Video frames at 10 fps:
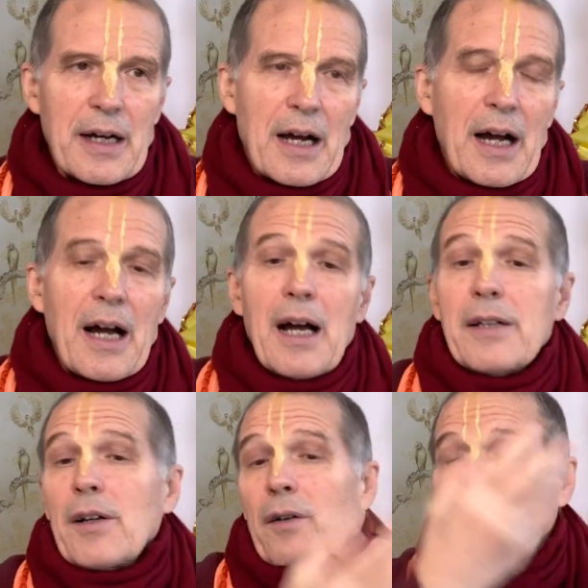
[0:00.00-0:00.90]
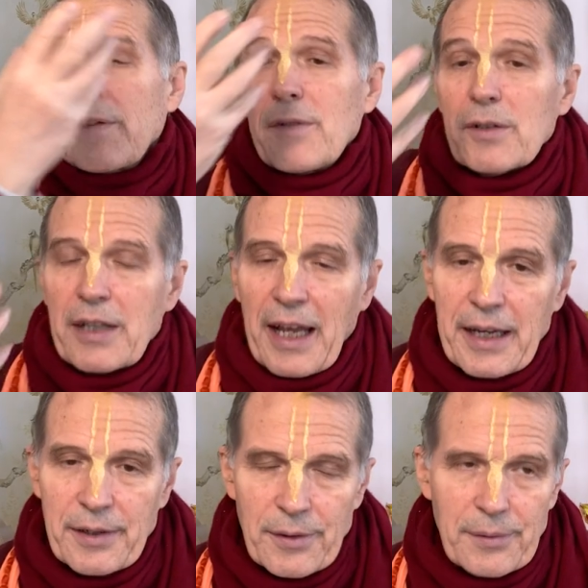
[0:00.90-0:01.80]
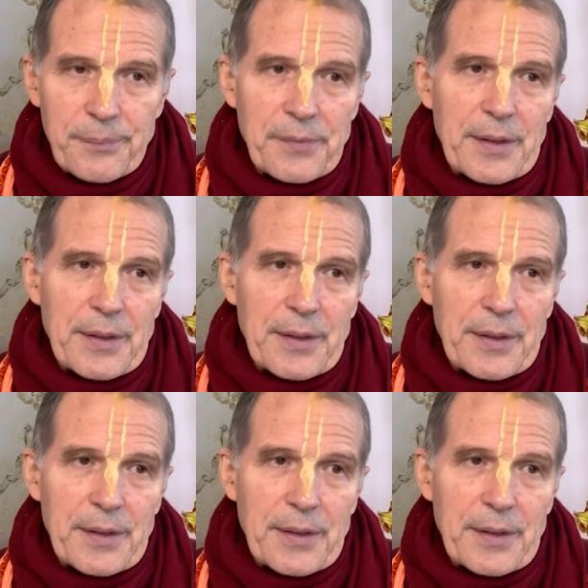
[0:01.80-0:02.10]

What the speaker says: heart of the volcano.